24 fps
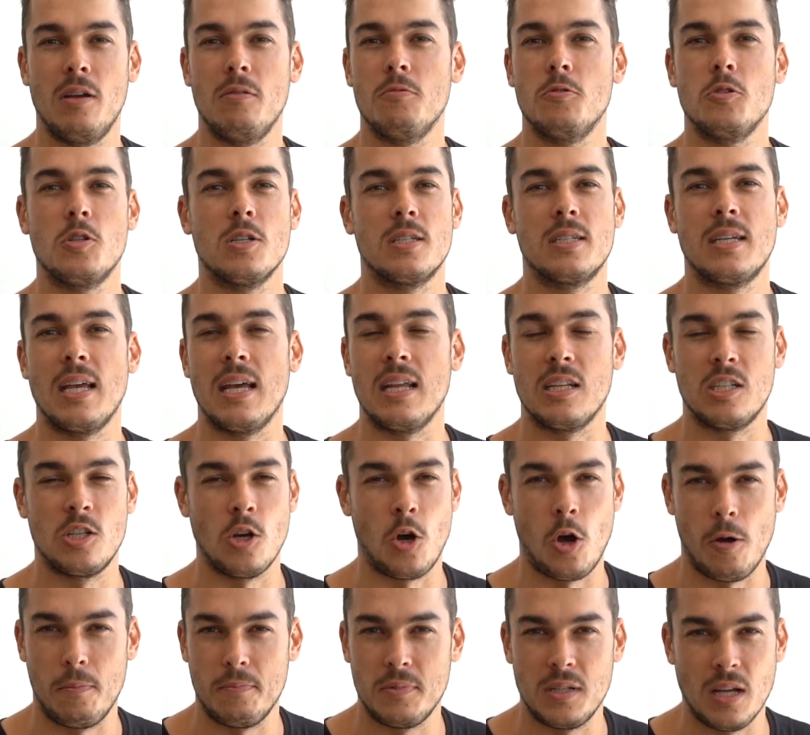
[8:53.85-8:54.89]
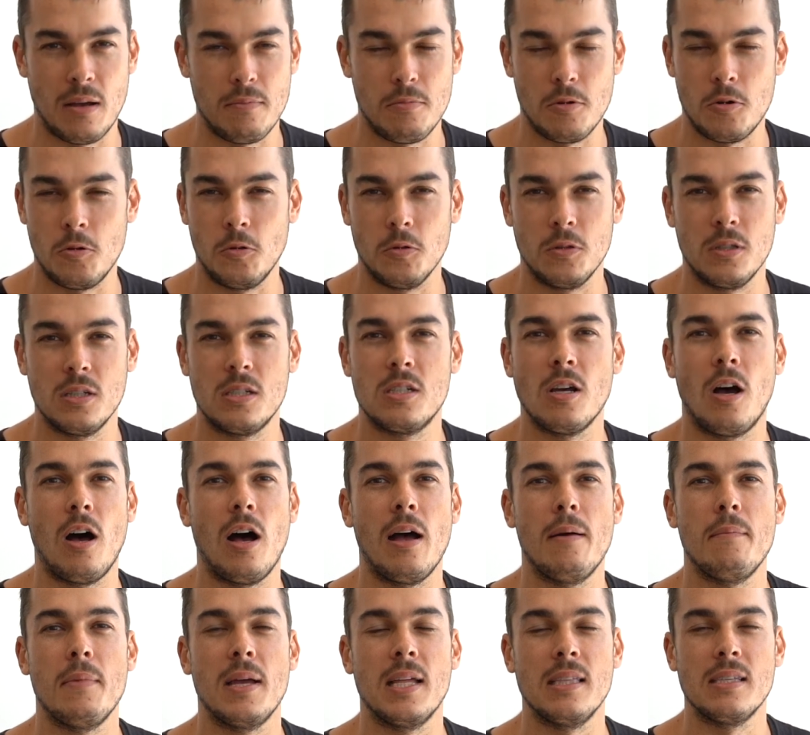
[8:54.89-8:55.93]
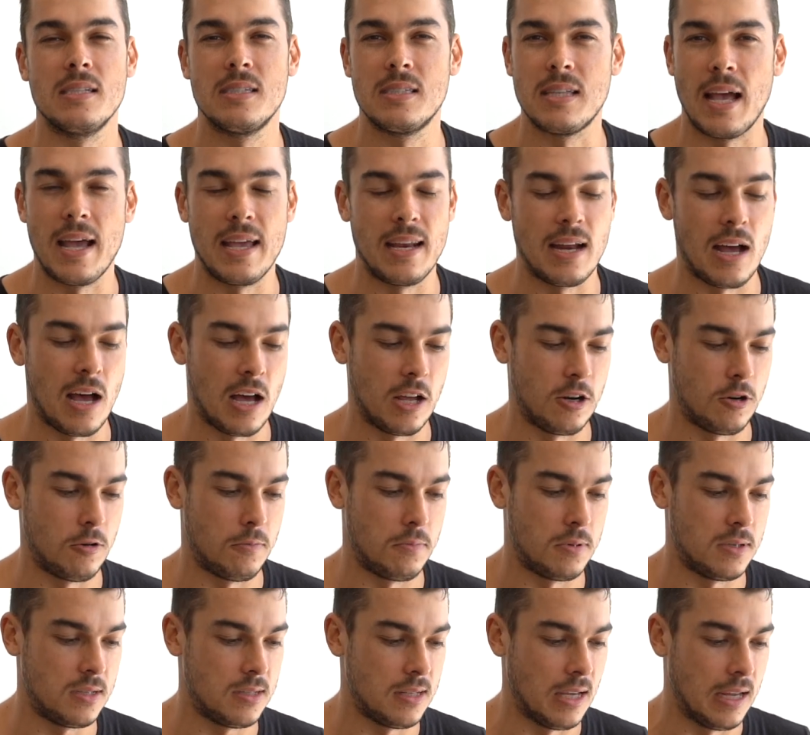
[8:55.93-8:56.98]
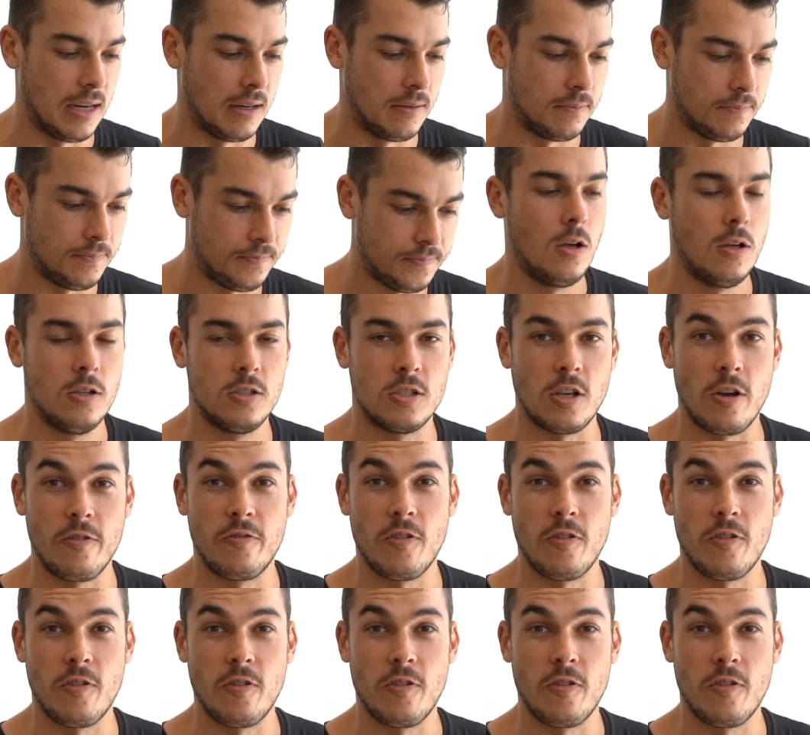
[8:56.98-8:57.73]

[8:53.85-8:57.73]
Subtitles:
will just get topped up all the time and stay at 100%. So